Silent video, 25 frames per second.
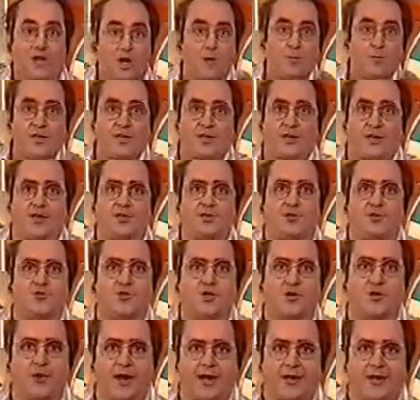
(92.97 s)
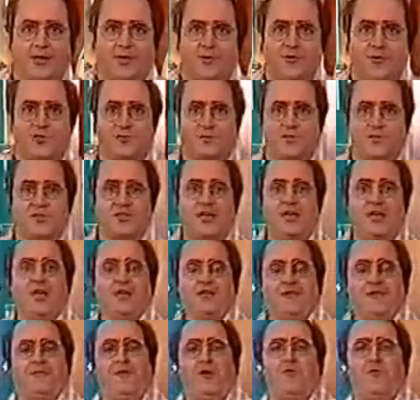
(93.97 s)
Tell me you can't use £1,000 at Christmas.
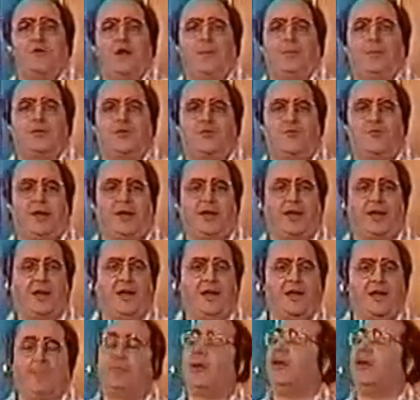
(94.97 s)
The phone number to ring.